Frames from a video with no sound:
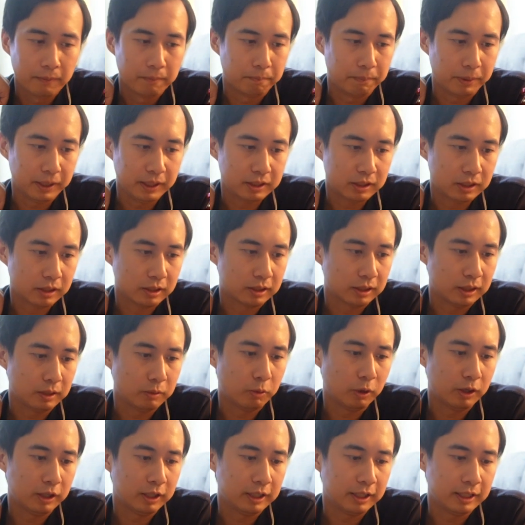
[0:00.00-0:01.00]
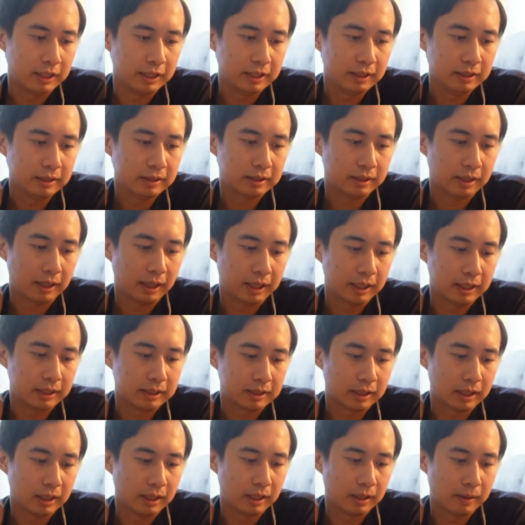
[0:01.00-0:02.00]
basically what it is it's
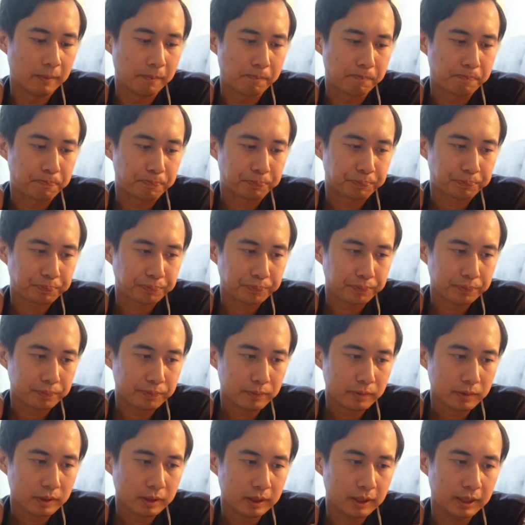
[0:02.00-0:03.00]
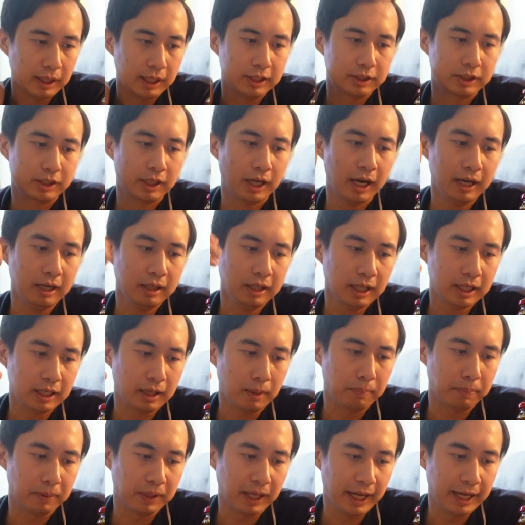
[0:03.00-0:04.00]
kind of like a
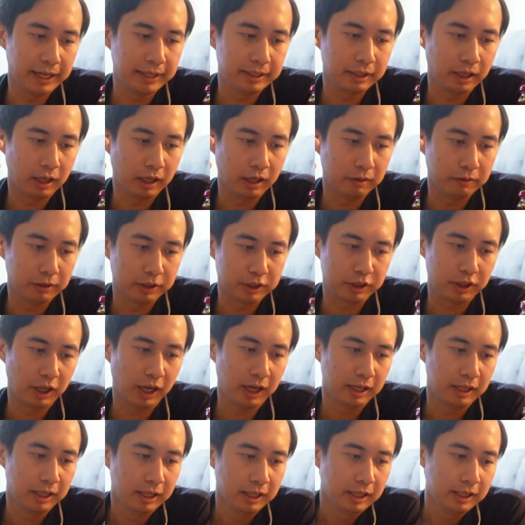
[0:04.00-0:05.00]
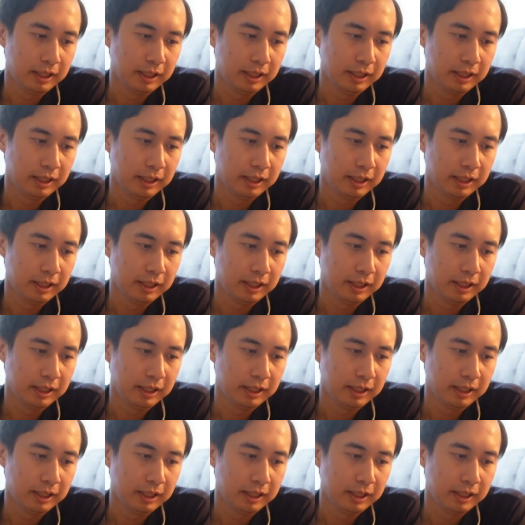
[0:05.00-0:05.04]
blend of, it's not